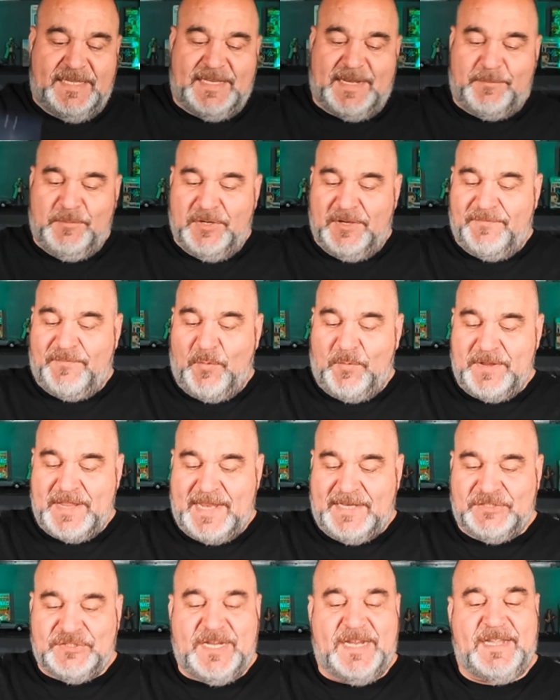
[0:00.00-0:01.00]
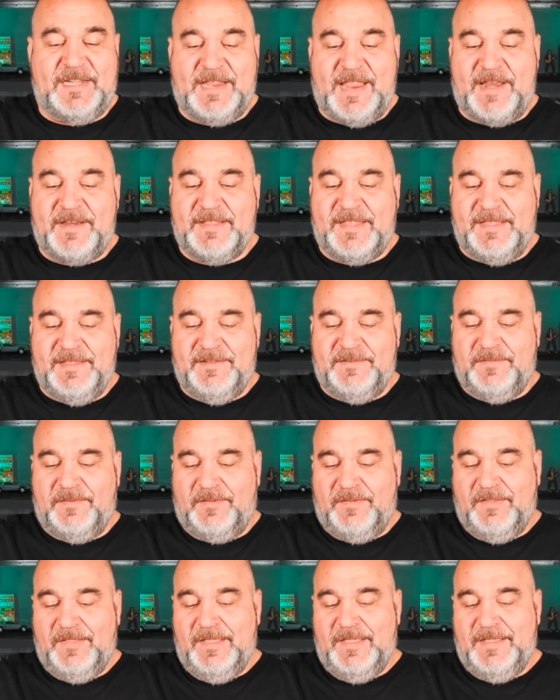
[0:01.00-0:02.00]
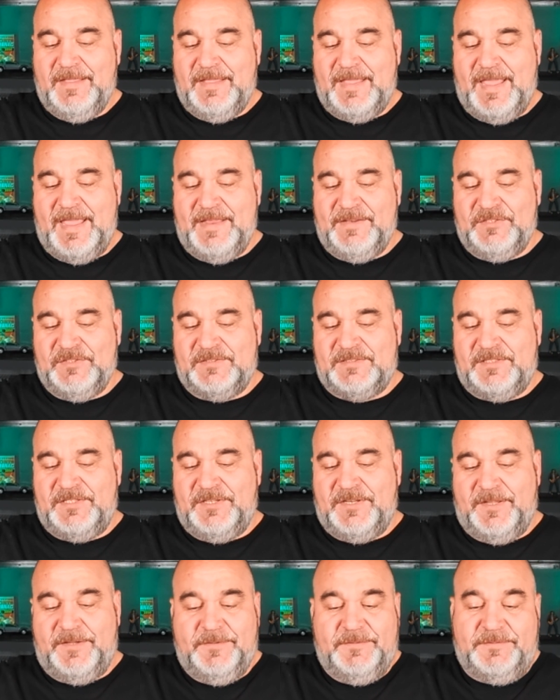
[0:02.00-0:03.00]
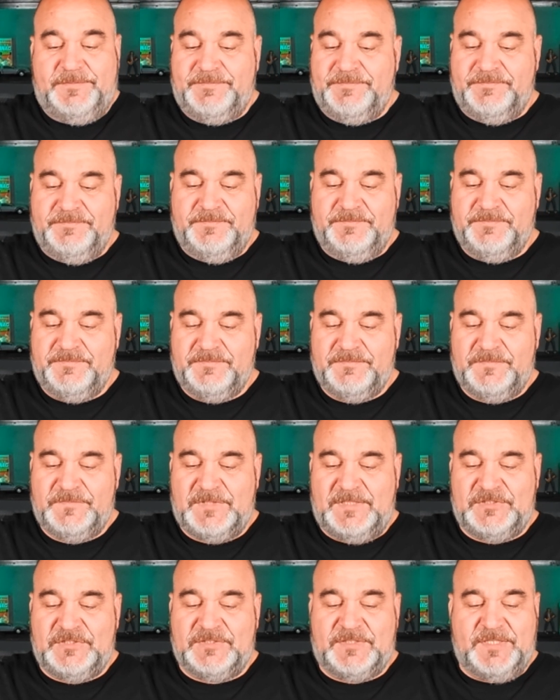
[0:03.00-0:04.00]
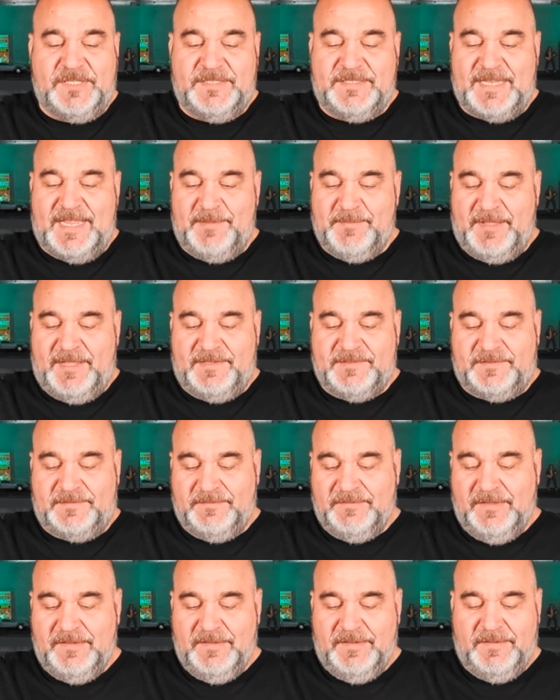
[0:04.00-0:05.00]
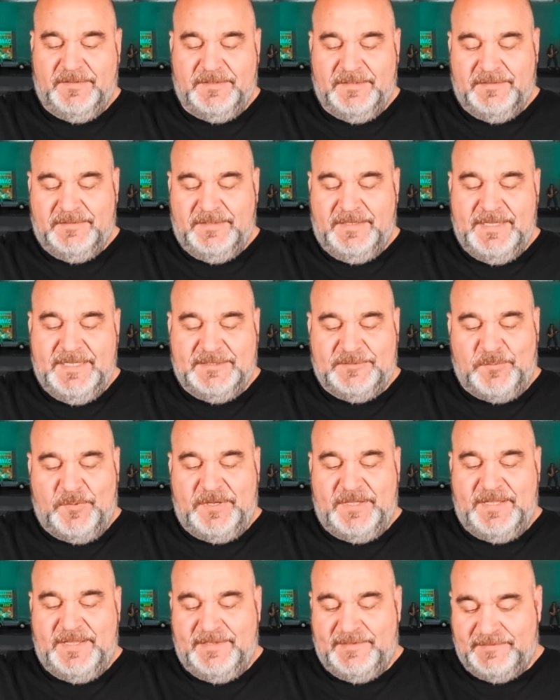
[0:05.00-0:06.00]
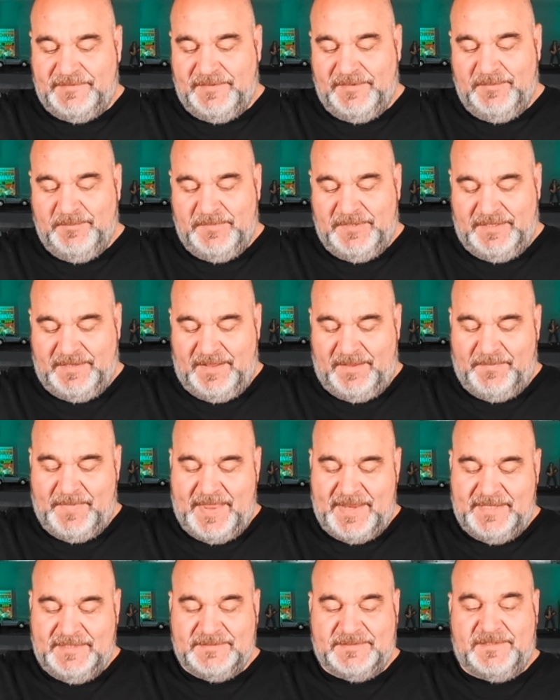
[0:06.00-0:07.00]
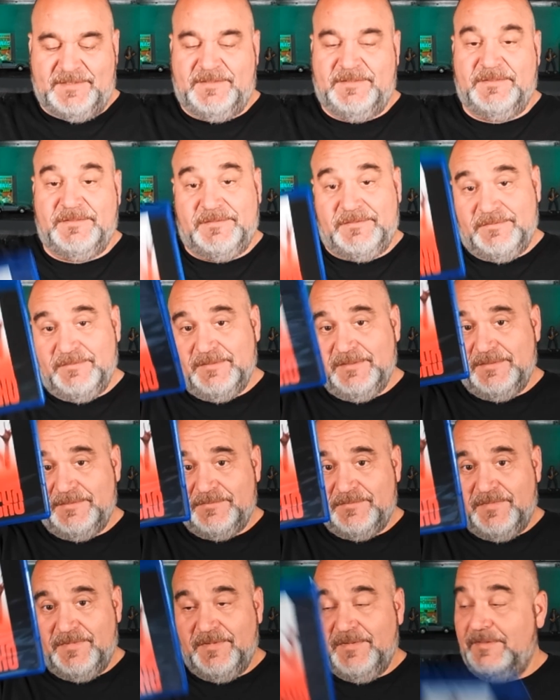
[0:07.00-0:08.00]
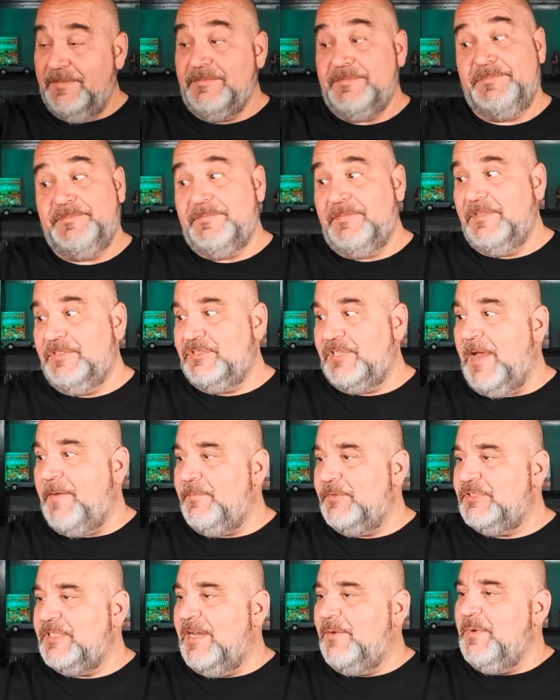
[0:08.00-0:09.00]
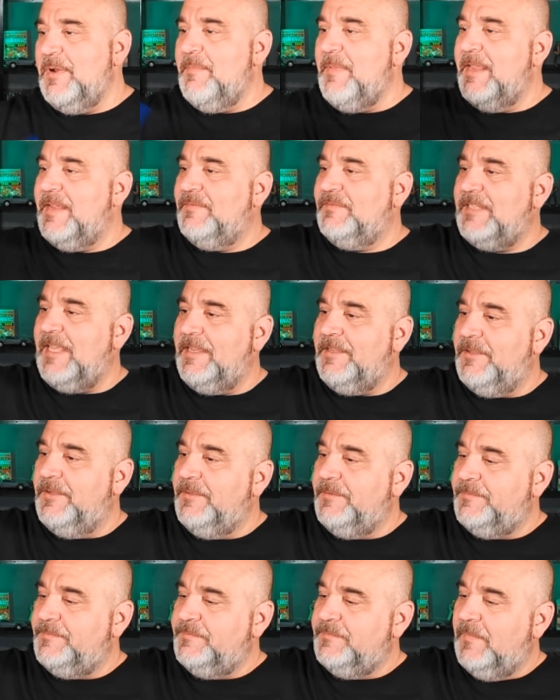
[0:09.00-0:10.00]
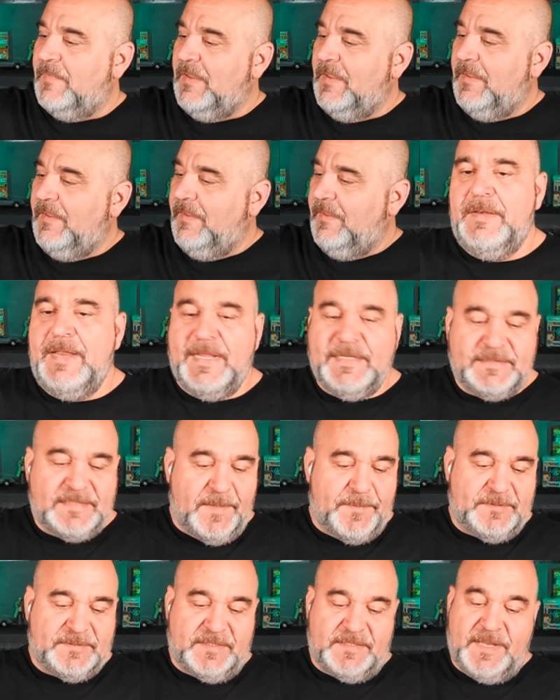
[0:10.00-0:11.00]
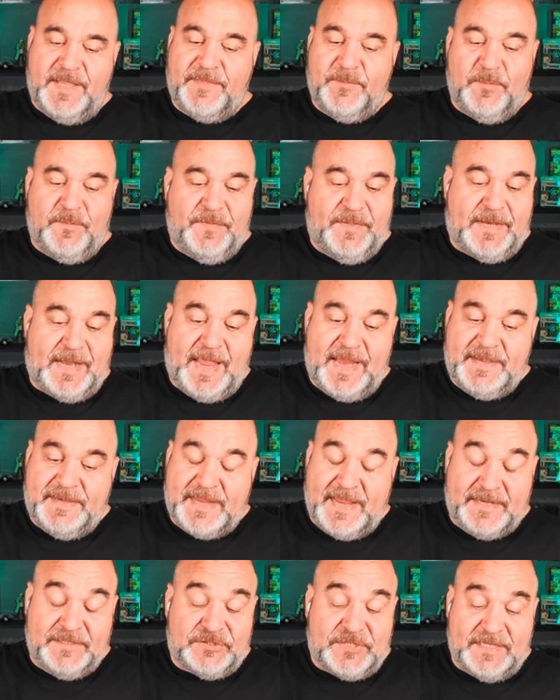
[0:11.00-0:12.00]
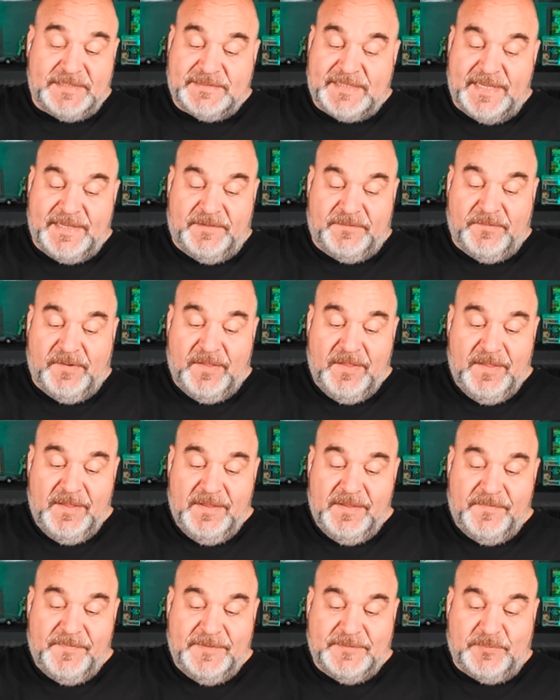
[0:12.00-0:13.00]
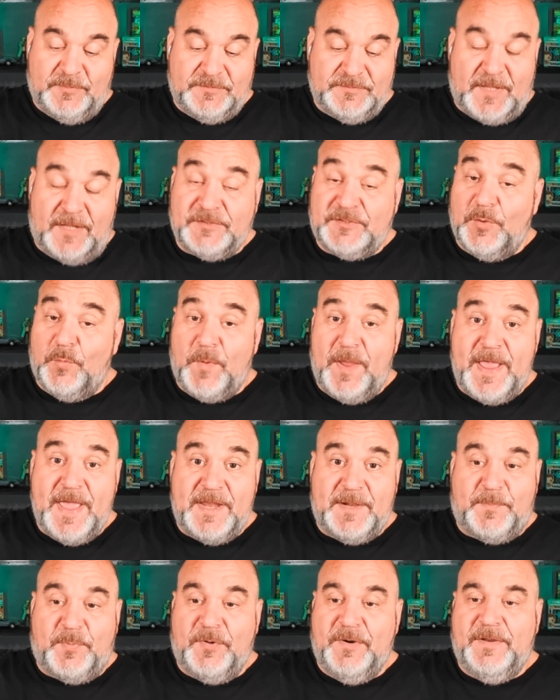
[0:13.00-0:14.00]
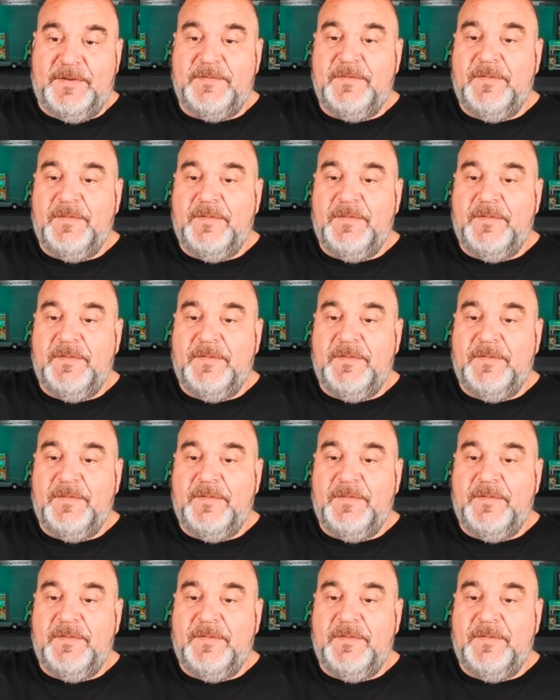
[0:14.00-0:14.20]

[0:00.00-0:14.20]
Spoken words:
I'm looking forward to kind of checking it out again, and just, you know, just a good time, guys. It is what it is, but that is the shot-for-shot remake of Psycho. Next up is another one that I had to kind of chase down. This one was also way out of print.